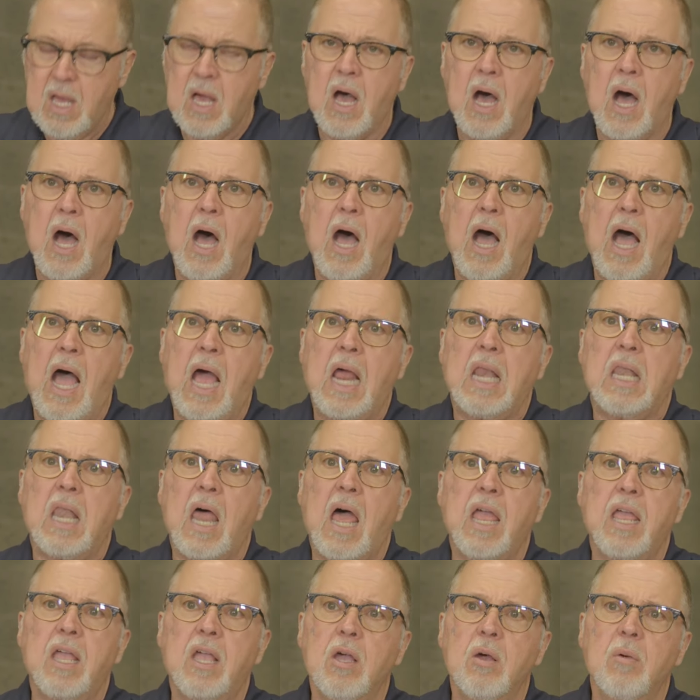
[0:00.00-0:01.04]
Uh, I
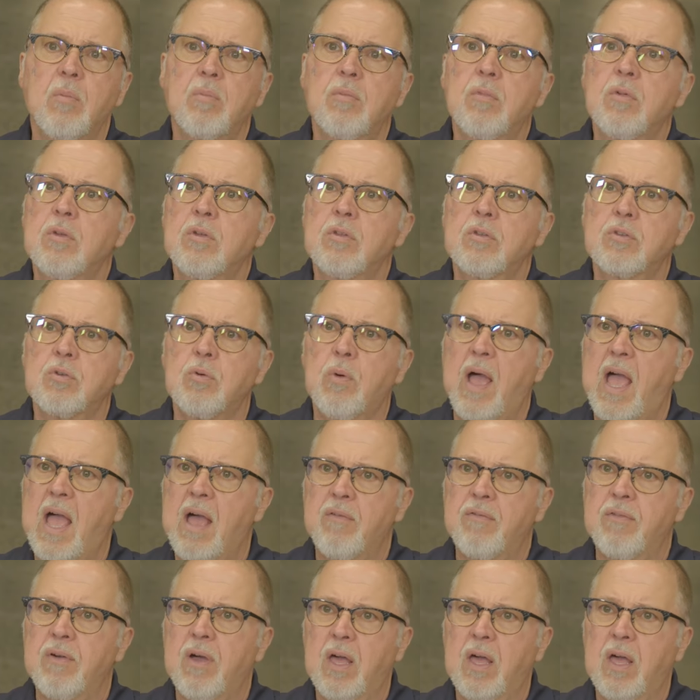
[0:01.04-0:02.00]
like them to have